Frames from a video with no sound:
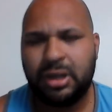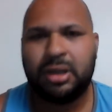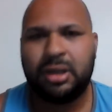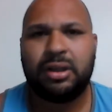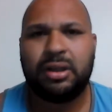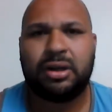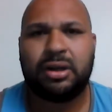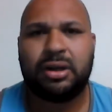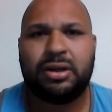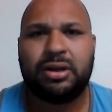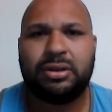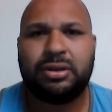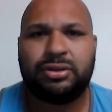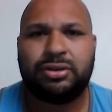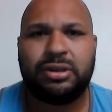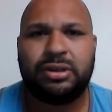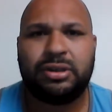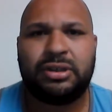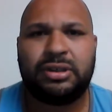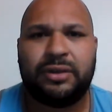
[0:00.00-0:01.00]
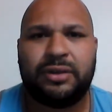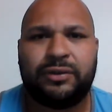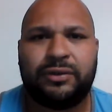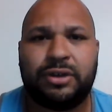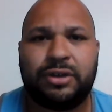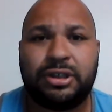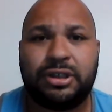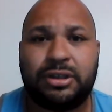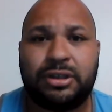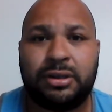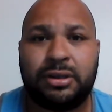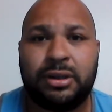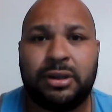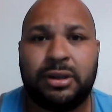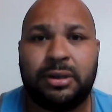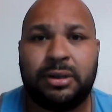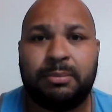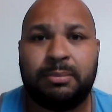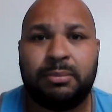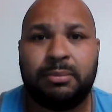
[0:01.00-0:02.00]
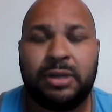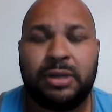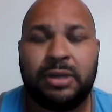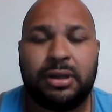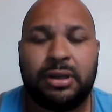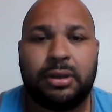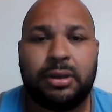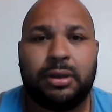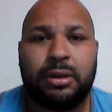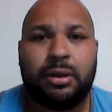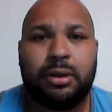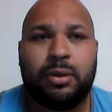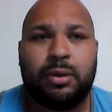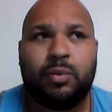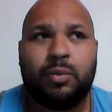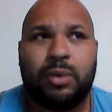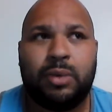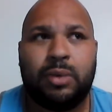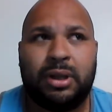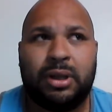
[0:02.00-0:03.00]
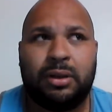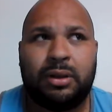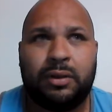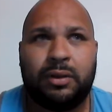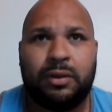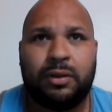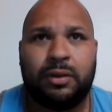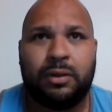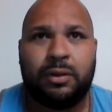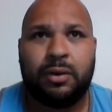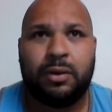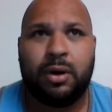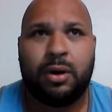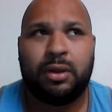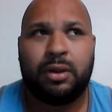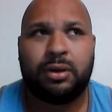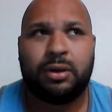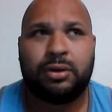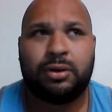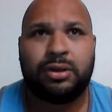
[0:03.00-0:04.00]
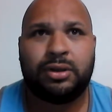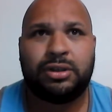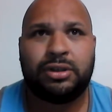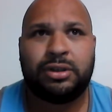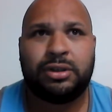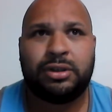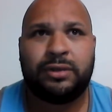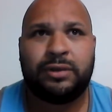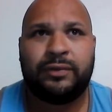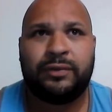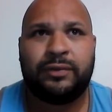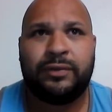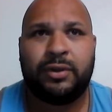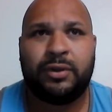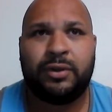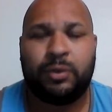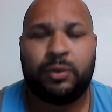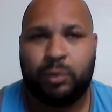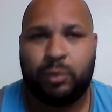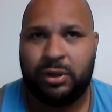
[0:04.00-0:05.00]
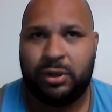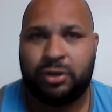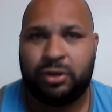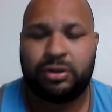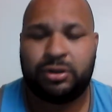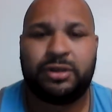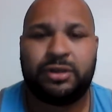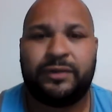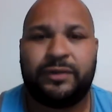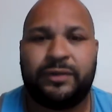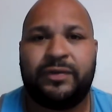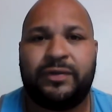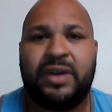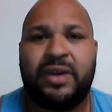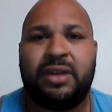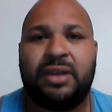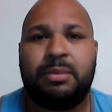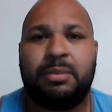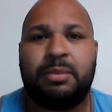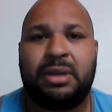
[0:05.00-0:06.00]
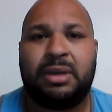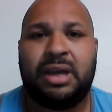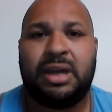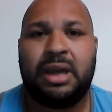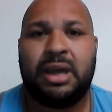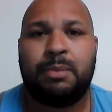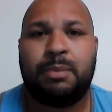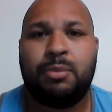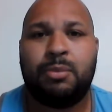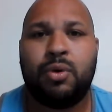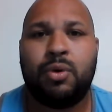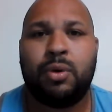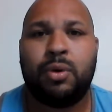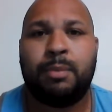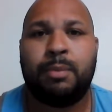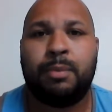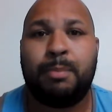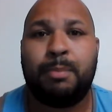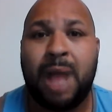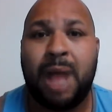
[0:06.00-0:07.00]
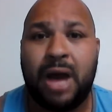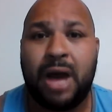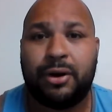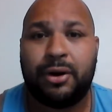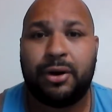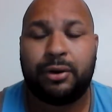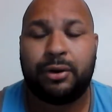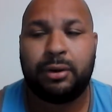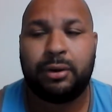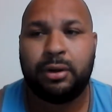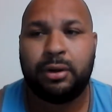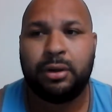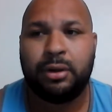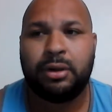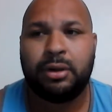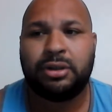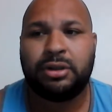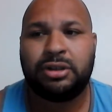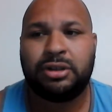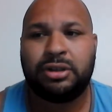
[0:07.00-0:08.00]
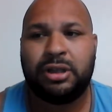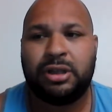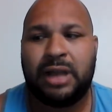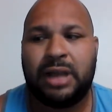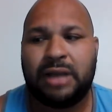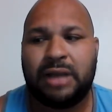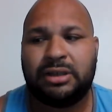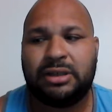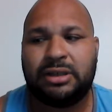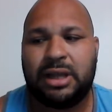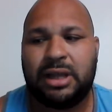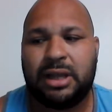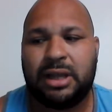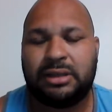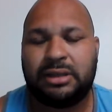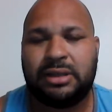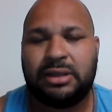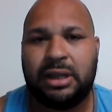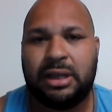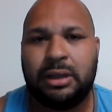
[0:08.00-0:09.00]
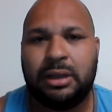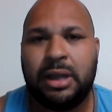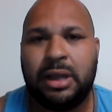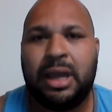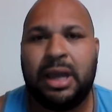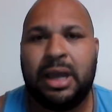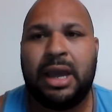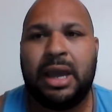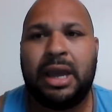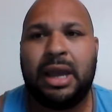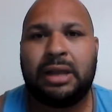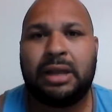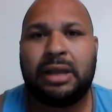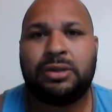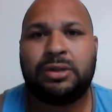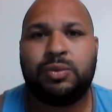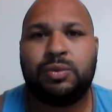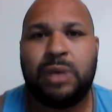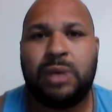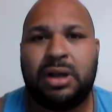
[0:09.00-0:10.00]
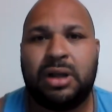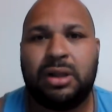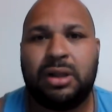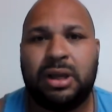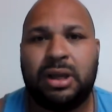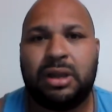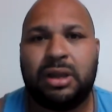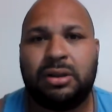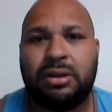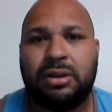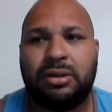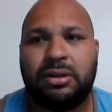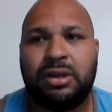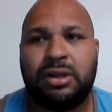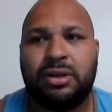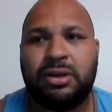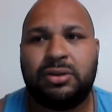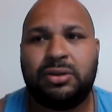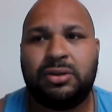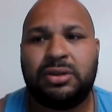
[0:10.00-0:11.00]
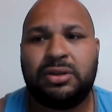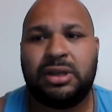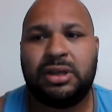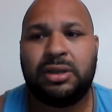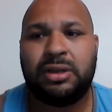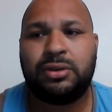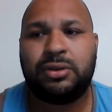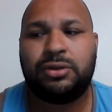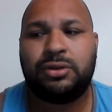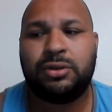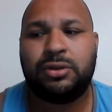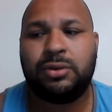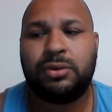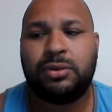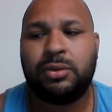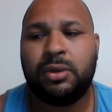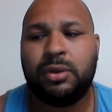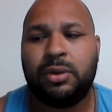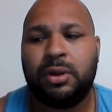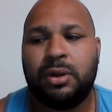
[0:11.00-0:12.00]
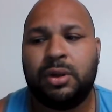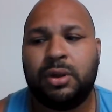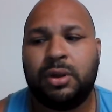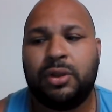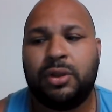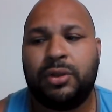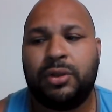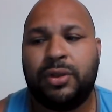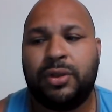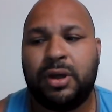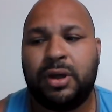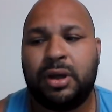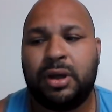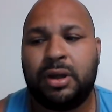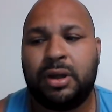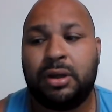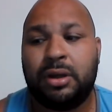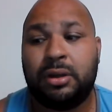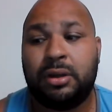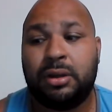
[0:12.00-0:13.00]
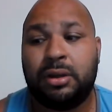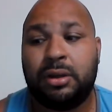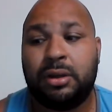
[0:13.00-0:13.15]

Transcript: the countries of Christendom, when when the Christian faith became more modern, shall I say, and as well it deals into the